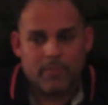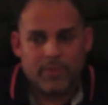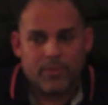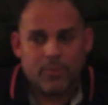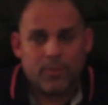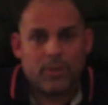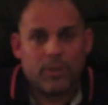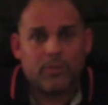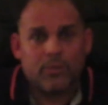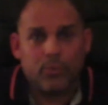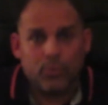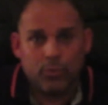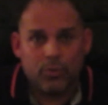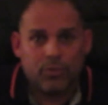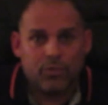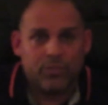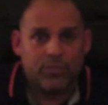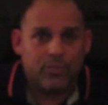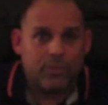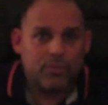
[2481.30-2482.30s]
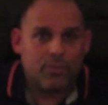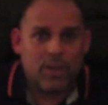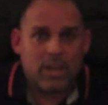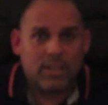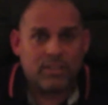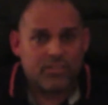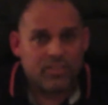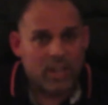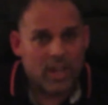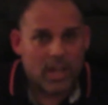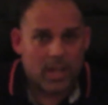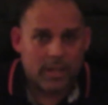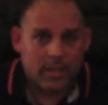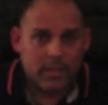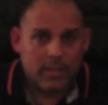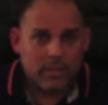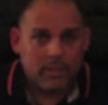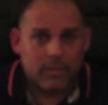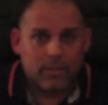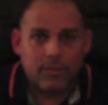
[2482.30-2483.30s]
to do the right shot,
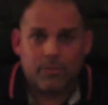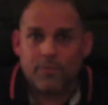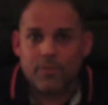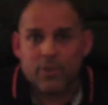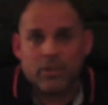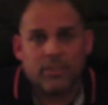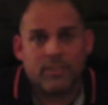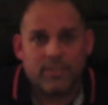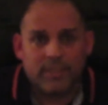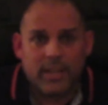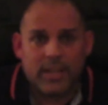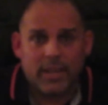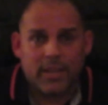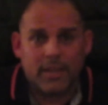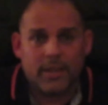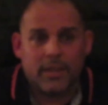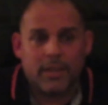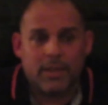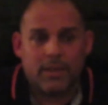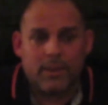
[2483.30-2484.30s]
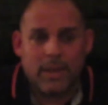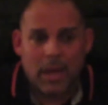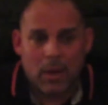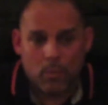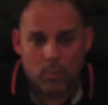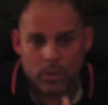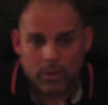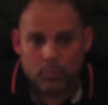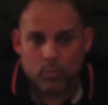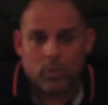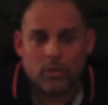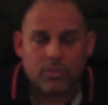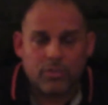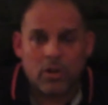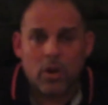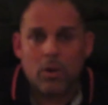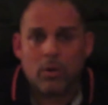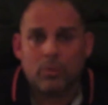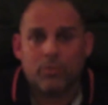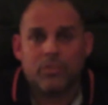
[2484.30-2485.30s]
the front's taken, and now once
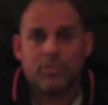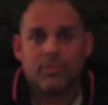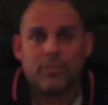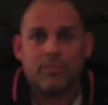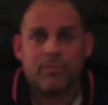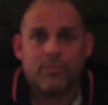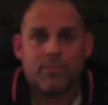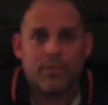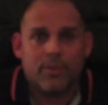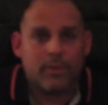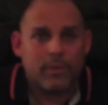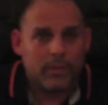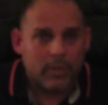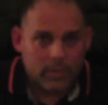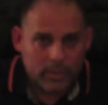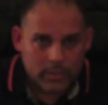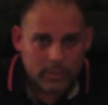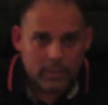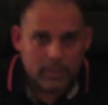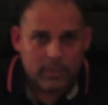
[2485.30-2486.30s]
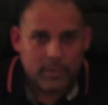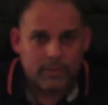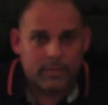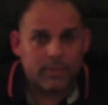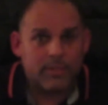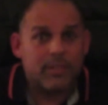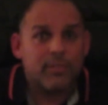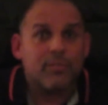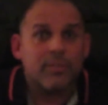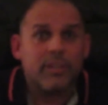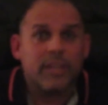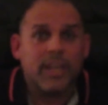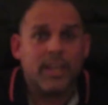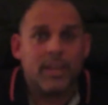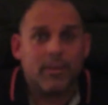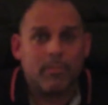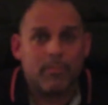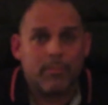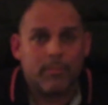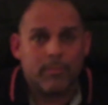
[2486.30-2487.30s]
Carlos is in front, it's a different
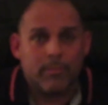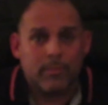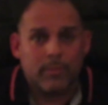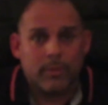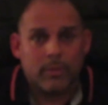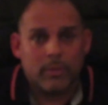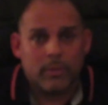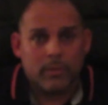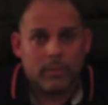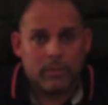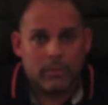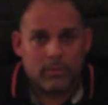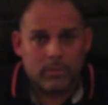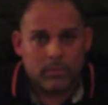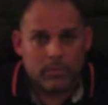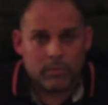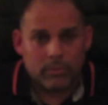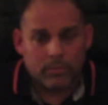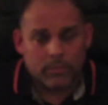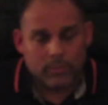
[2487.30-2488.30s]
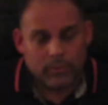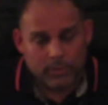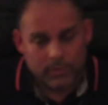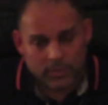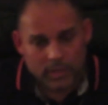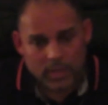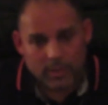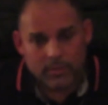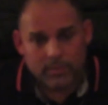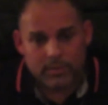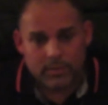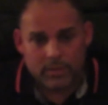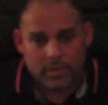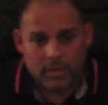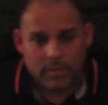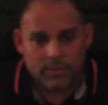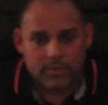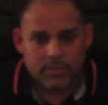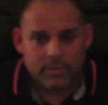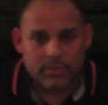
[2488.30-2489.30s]
game.
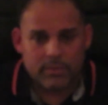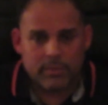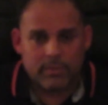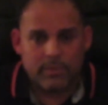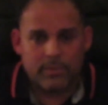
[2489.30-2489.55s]
That's